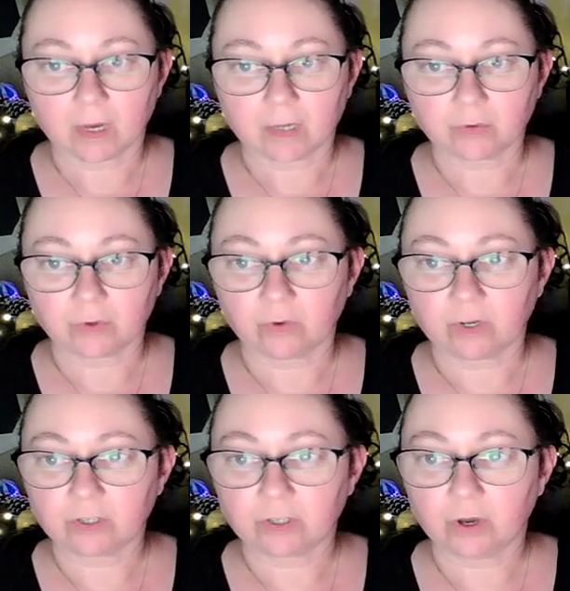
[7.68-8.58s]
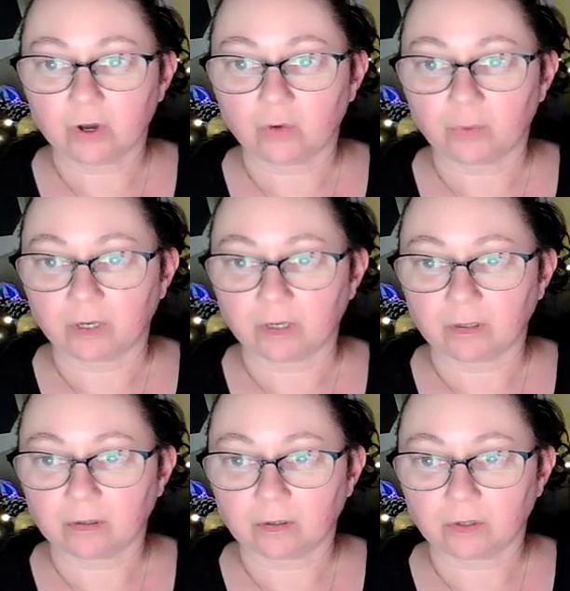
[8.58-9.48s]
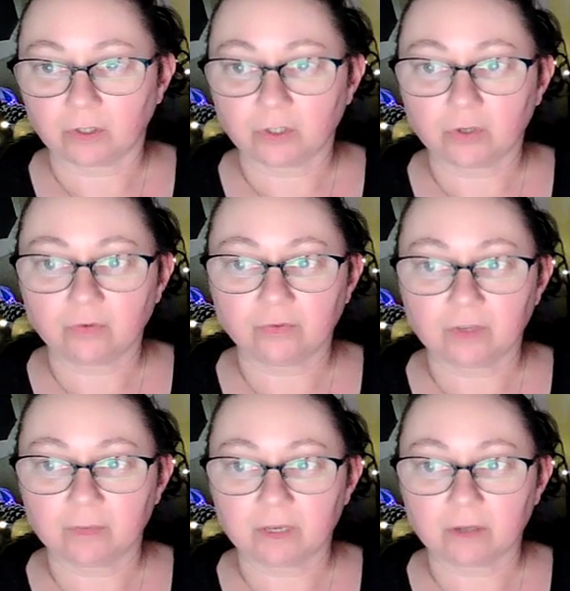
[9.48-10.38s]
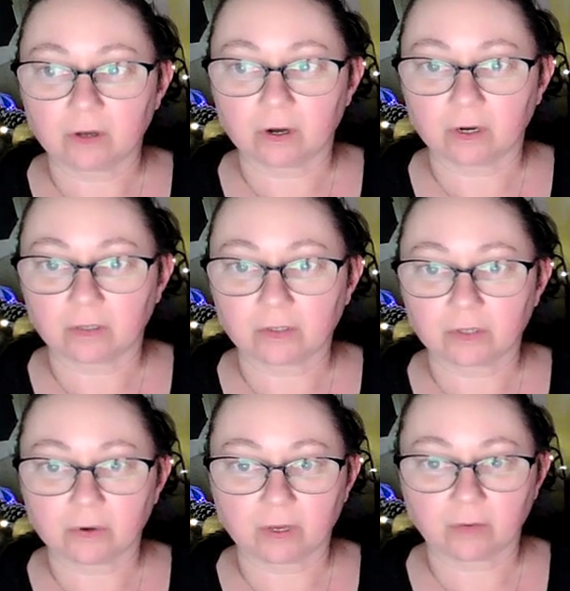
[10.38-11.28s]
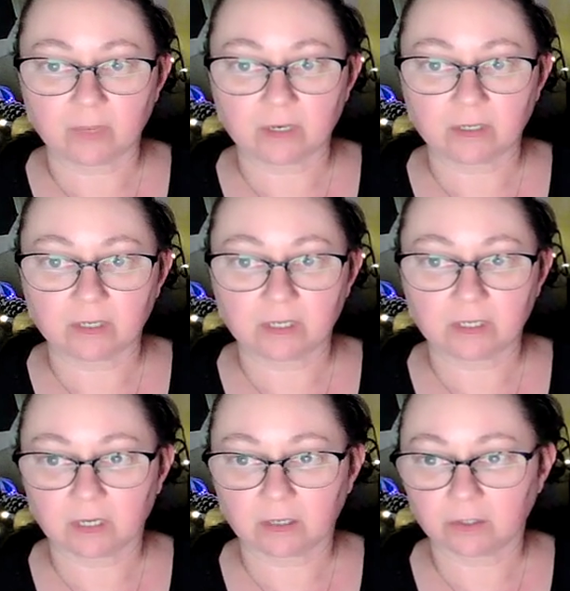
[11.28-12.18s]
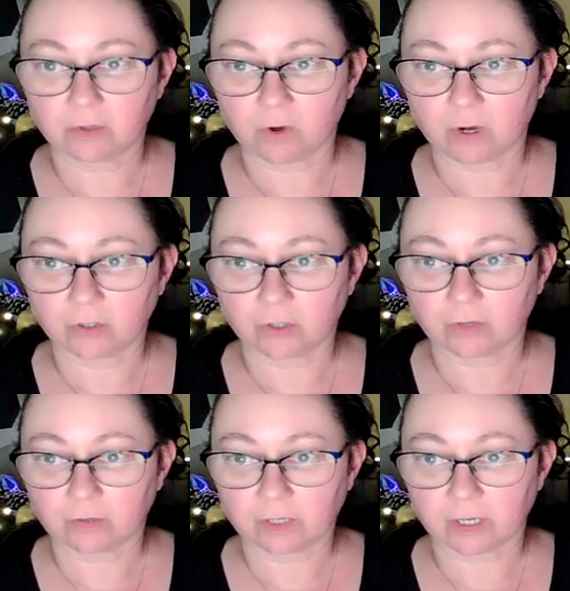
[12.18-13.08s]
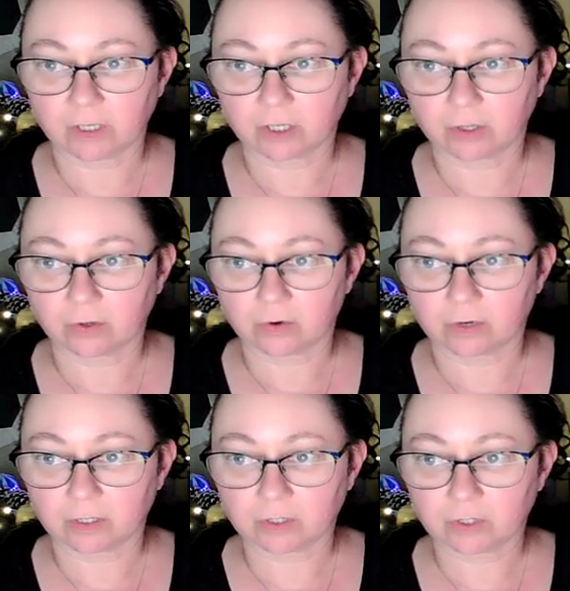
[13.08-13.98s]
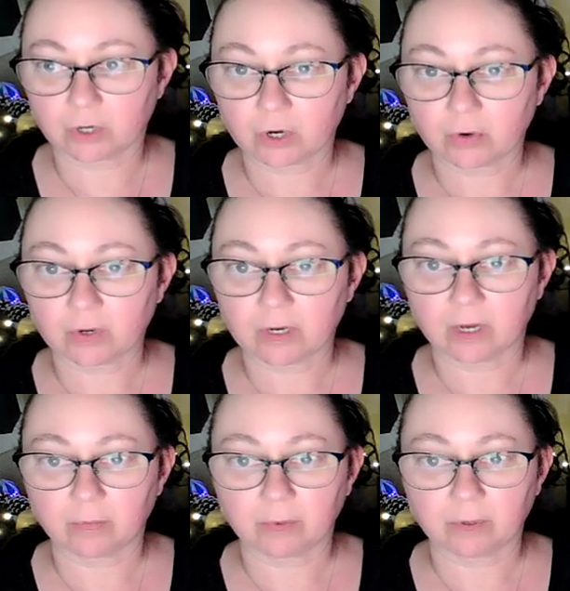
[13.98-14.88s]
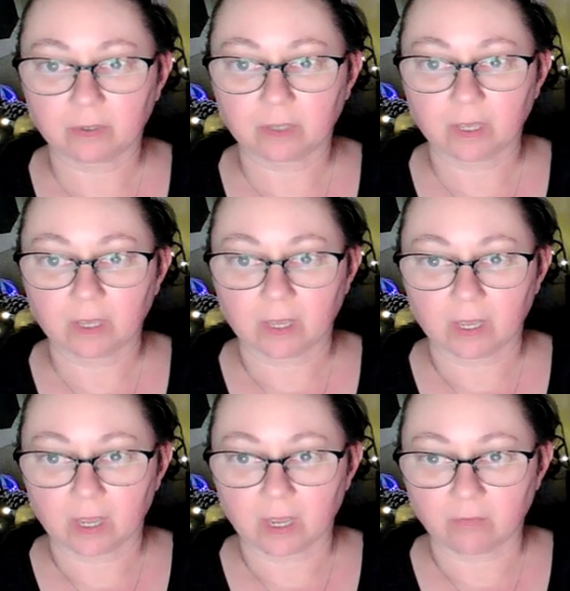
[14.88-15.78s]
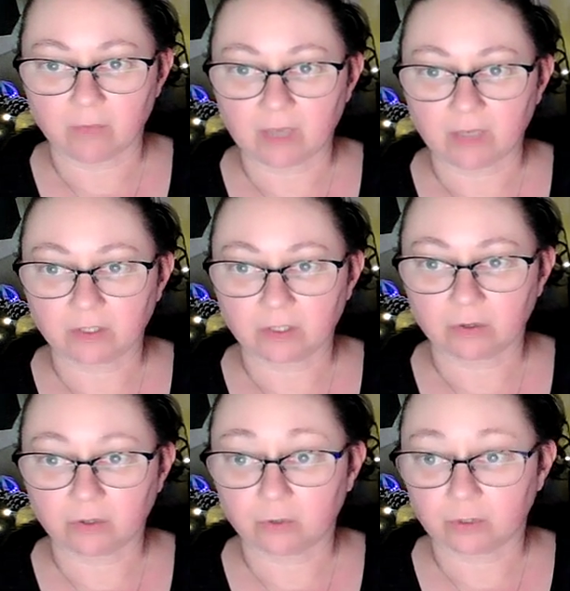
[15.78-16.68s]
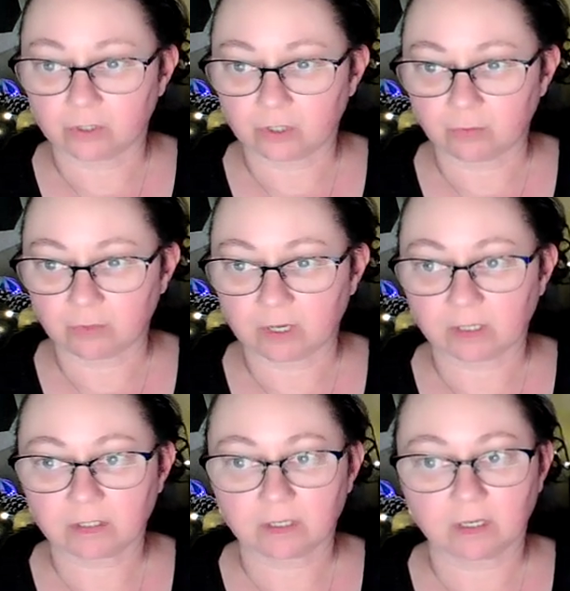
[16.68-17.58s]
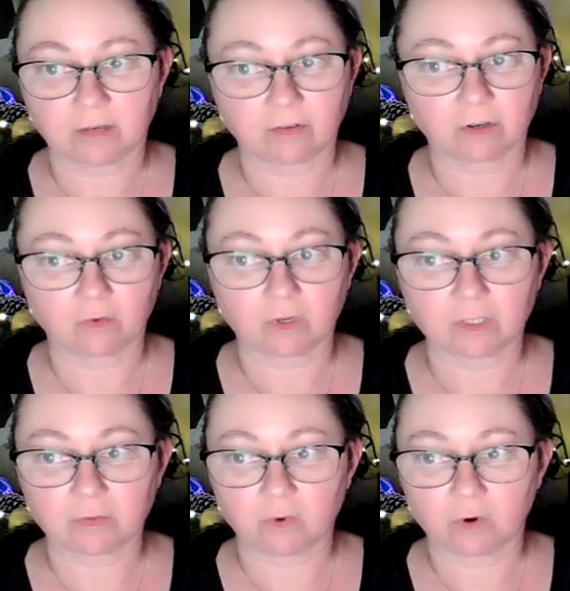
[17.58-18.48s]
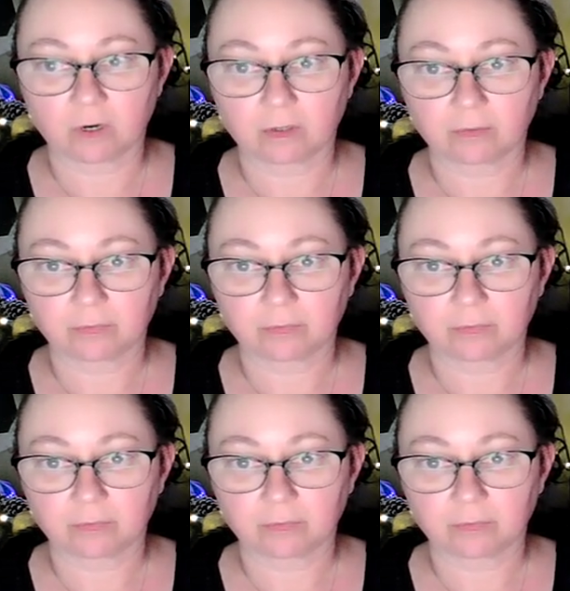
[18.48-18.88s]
As we reached the open, the two female guards who had been detailed to watch over Deja Thoris hurried up and made as though to assume custody of her once more.